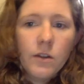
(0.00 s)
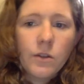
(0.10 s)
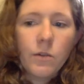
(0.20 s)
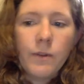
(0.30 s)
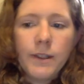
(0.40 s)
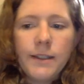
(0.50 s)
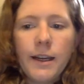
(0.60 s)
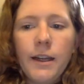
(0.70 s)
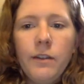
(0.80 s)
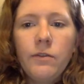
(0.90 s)
So when the
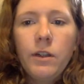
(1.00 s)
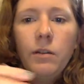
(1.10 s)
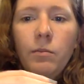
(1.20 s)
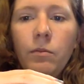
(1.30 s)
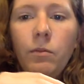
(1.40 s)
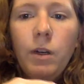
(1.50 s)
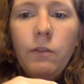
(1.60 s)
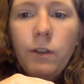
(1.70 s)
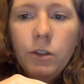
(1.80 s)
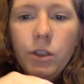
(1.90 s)
diaphragm, when
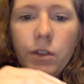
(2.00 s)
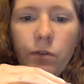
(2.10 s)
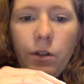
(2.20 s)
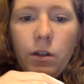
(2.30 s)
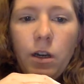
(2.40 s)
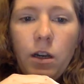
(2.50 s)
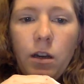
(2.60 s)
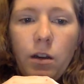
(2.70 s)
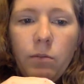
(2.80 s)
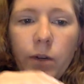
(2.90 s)
it functions
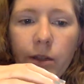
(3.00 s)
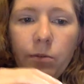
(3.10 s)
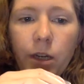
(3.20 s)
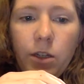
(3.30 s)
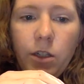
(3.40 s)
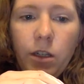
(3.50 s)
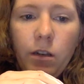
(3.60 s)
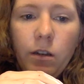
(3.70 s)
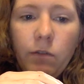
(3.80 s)
for respiration,